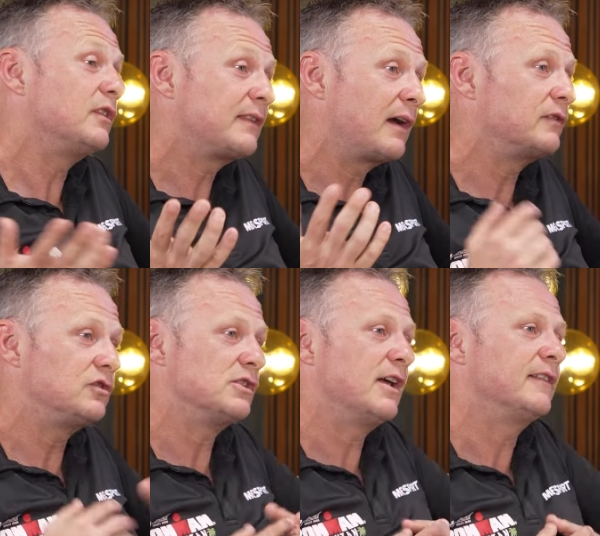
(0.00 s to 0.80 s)
it's down to
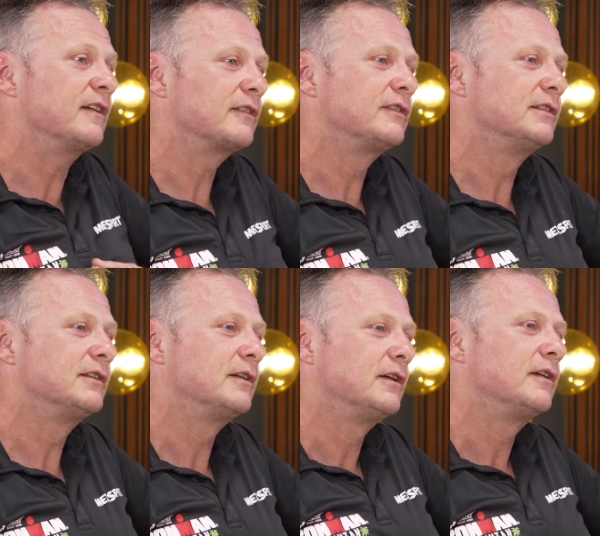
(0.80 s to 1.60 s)
genetics.
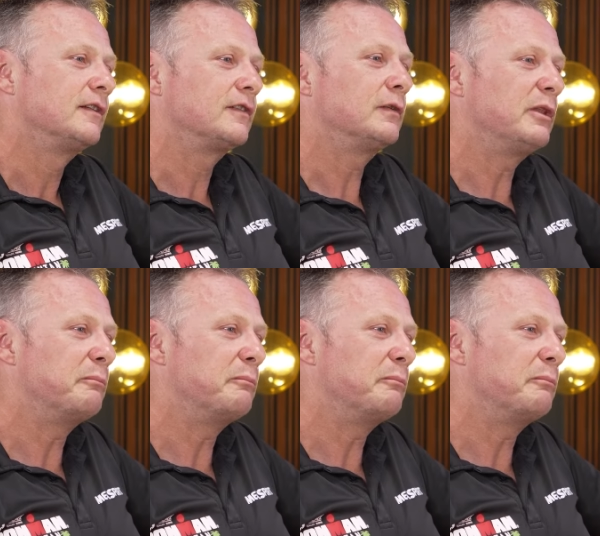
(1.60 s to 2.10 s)
So